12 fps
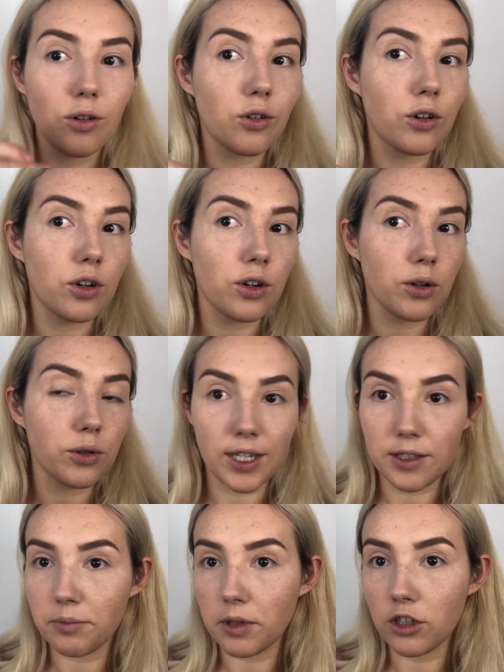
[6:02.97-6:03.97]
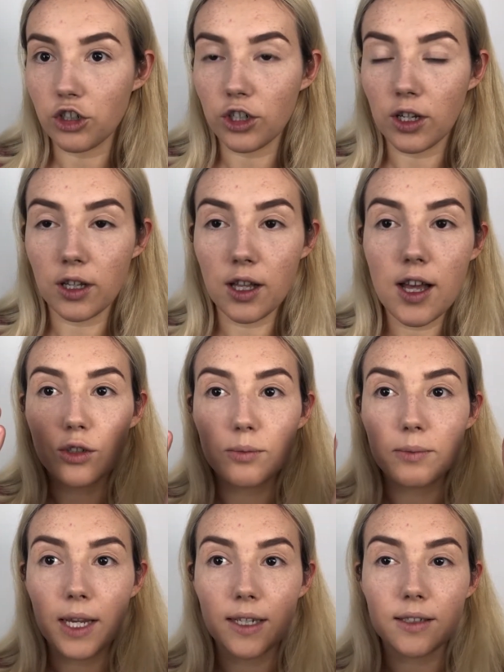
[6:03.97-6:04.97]
or transparent gel to
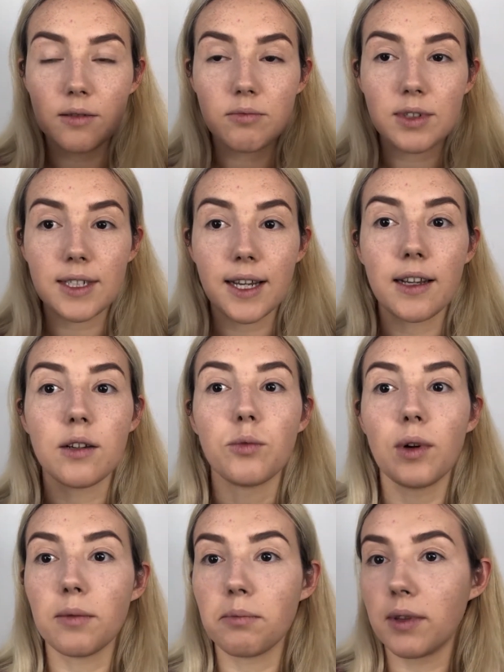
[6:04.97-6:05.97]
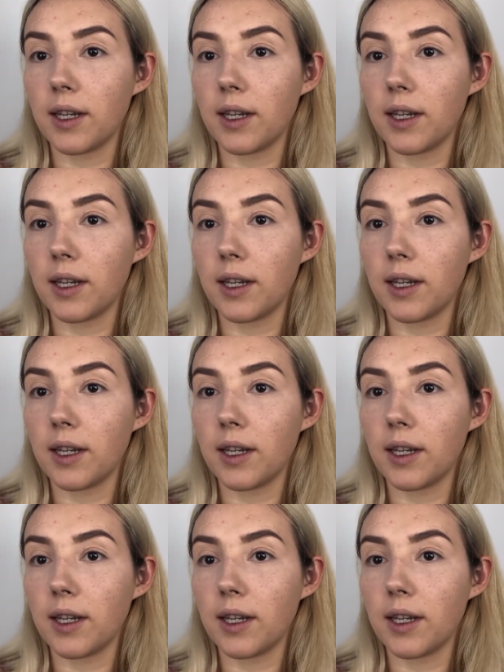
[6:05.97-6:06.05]
make them stay in one